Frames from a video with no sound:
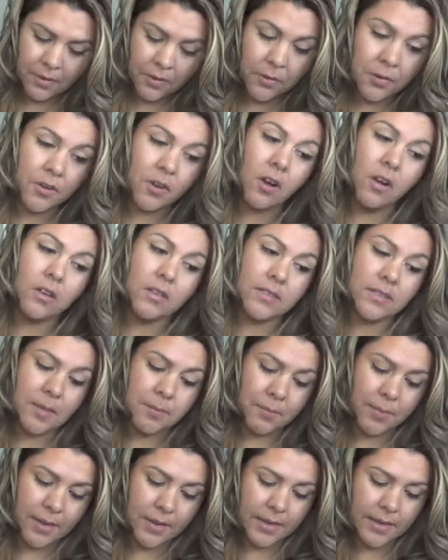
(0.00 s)
or call
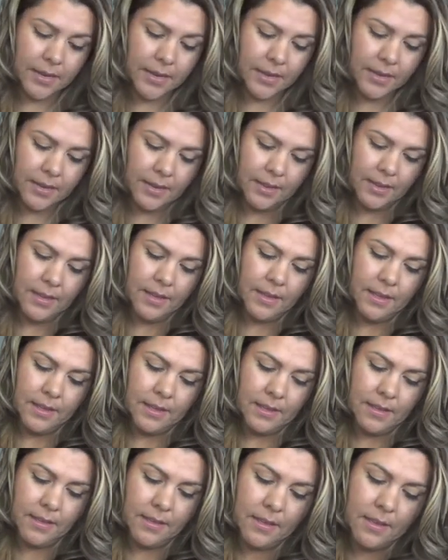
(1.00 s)
somebody,
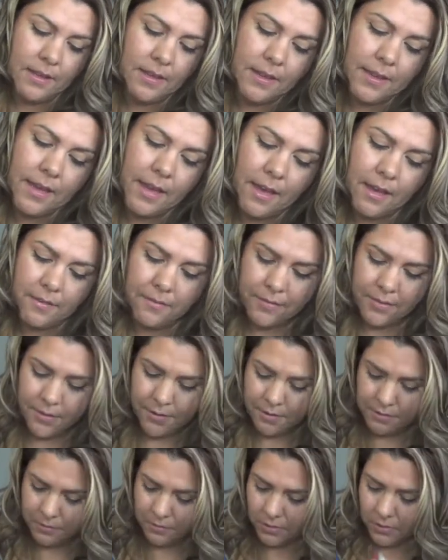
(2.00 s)
I
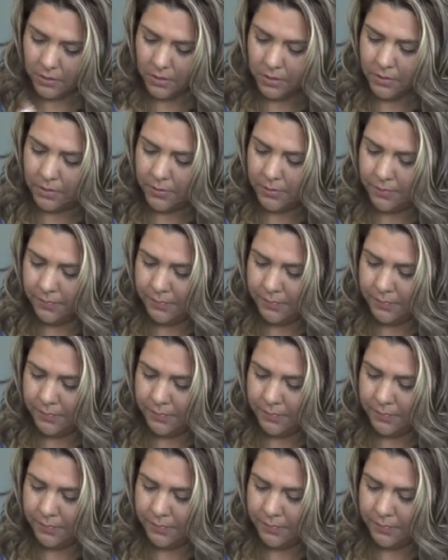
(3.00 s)
have those.